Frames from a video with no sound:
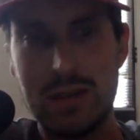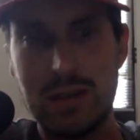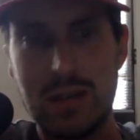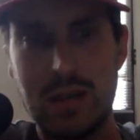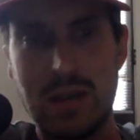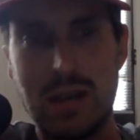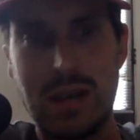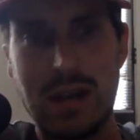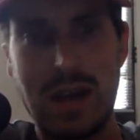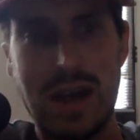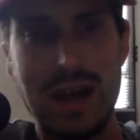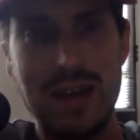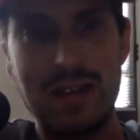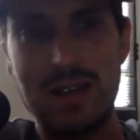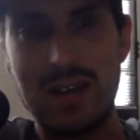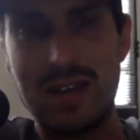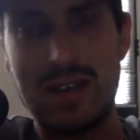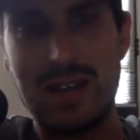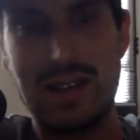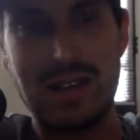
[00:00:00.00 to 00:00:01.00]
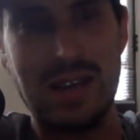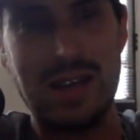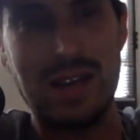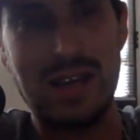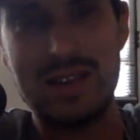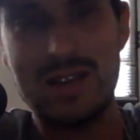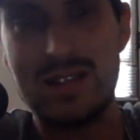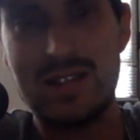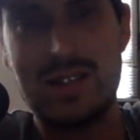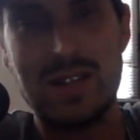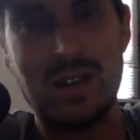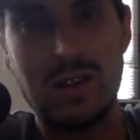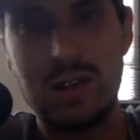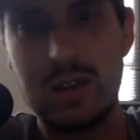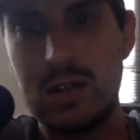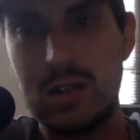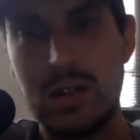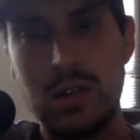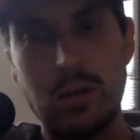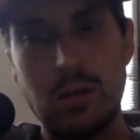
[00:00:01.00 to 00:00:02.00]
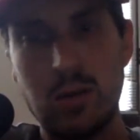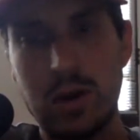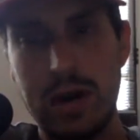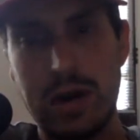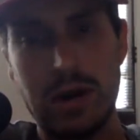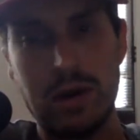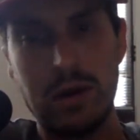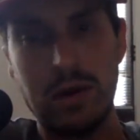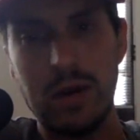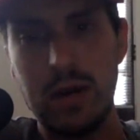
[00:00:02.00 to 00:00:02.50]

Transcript: then I think that's still a deal breaker.